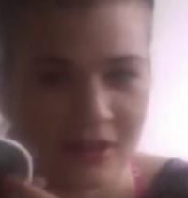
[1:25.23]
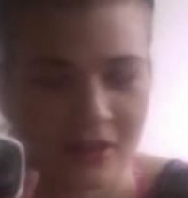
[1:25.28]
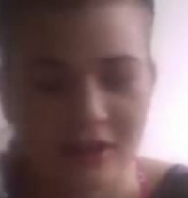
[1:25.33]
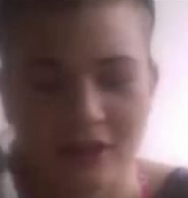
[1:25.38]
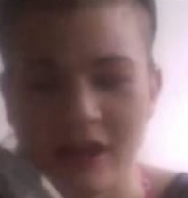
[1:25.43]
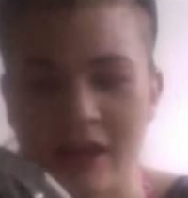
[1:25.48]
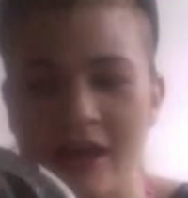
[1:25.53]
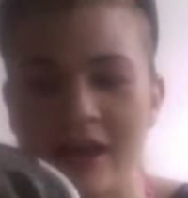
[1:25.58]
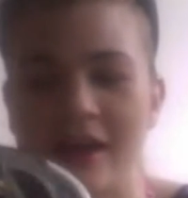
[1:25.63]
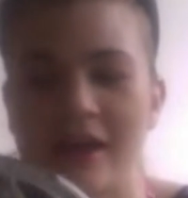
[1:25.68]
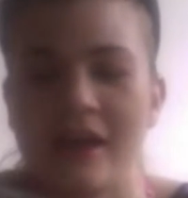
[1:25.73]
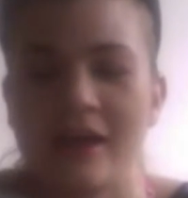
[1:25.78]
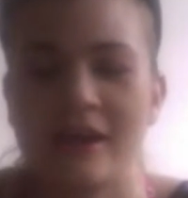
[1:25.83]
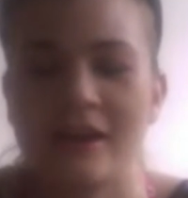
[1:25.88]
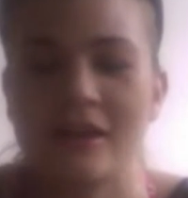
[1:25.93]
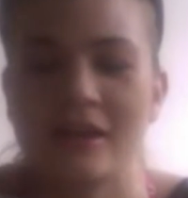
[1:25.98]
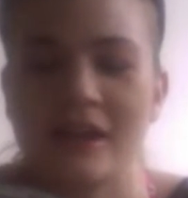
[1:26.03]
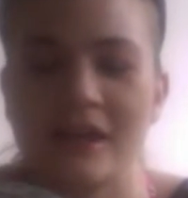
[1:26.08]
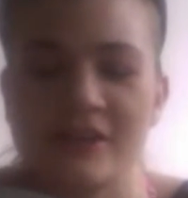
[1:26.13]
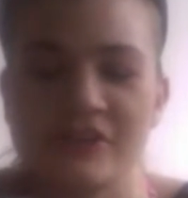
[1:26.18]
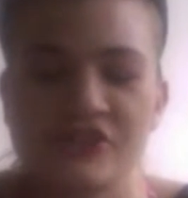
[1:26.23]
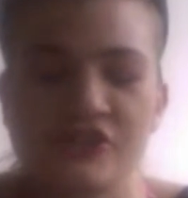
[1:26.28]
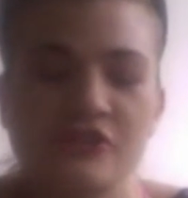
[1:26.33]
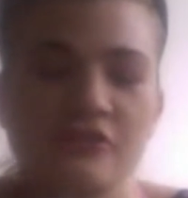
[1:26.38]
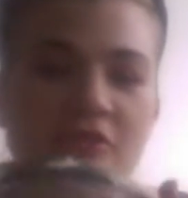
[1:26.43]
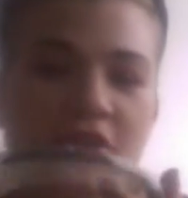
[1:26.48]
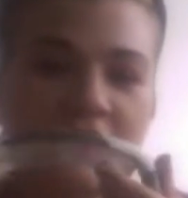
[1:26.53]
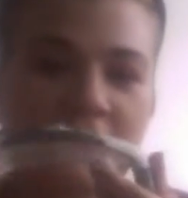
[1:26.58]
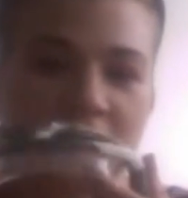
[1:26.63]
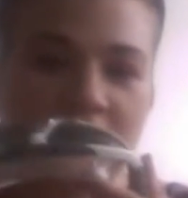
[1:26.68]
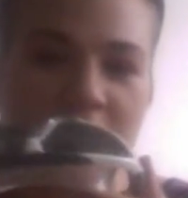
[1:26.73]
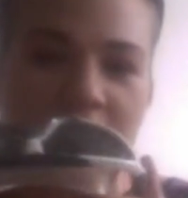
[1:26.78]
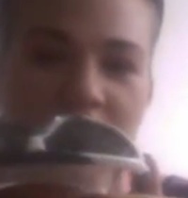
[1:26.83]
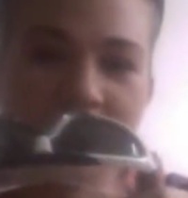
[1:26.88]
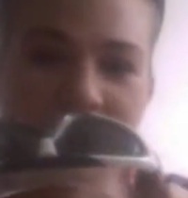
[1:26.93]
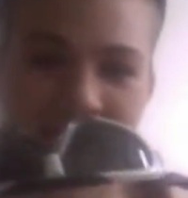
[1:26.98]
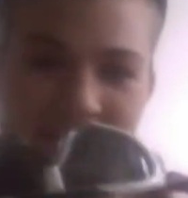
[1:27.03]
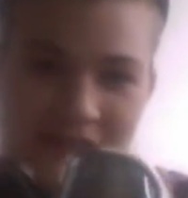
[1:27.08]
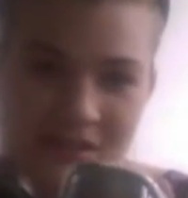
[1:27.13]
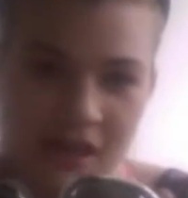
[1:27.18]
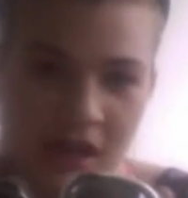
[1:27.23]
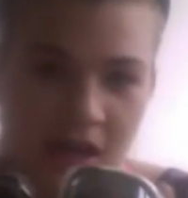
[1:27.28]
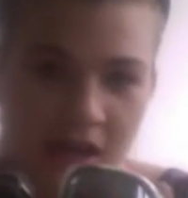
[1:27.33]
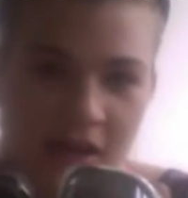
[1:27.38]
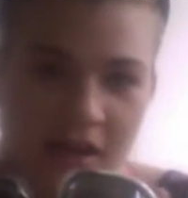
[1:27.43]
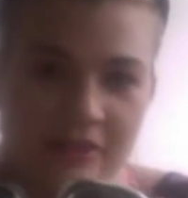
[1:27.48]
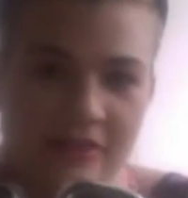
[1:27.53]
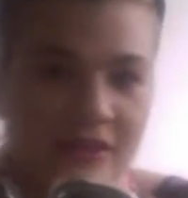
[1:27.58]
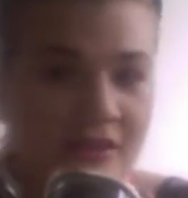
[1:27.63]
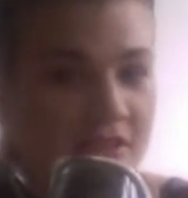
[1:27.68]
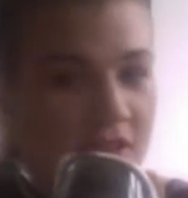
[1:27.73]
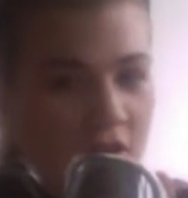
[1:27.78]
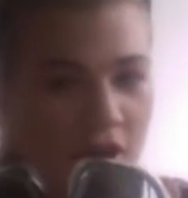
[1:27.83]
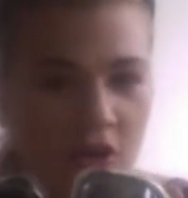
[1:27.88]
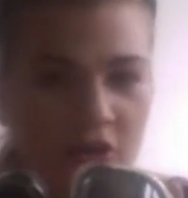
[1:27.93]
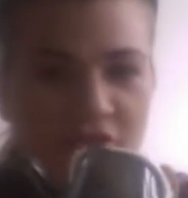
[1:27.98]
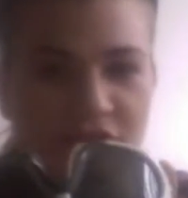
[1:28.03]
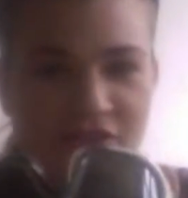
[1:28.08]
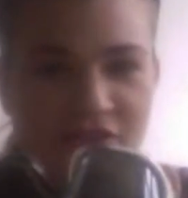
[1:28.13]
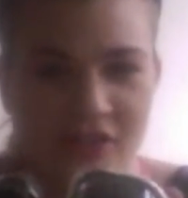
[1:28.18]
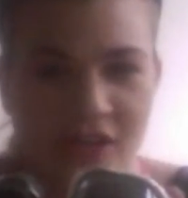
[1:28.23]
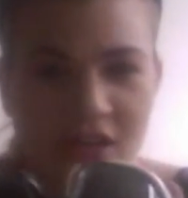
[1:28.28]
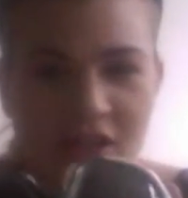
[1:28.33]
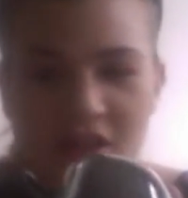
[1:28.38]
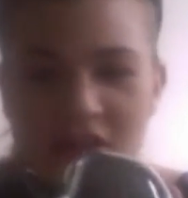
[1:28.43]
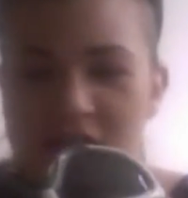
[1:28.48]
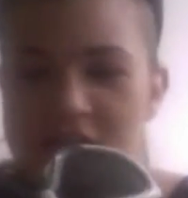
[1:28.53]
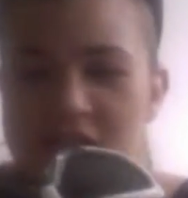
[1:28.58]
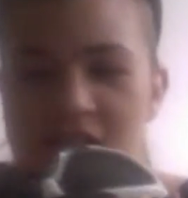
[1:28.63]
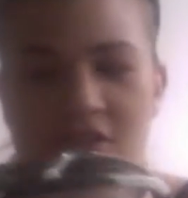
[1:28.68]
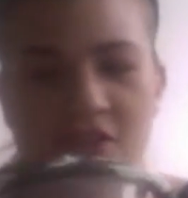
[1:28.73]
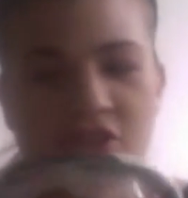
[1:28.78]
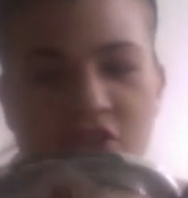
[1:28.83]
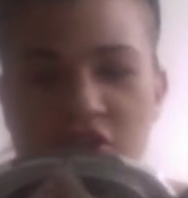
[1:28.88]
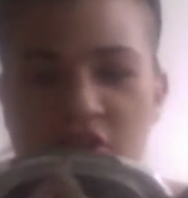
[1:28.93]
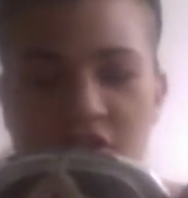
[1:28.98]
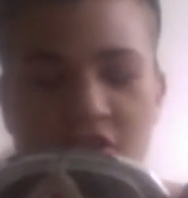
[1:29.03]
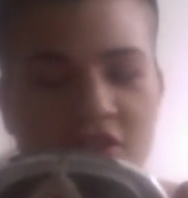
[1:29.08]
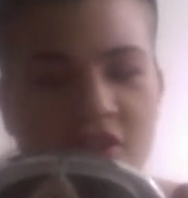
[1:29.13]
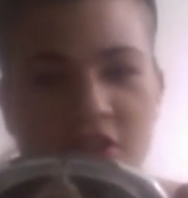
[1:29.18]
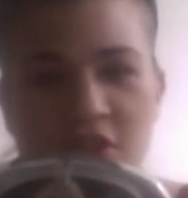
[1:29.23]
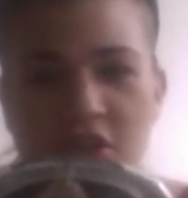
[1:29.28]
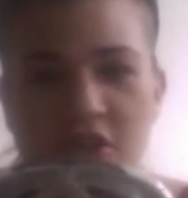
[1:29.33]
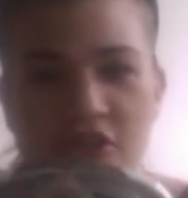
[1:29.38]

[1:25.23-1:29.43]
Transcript: Okay, and unless you're in the sun and there's a lot of sun, it's just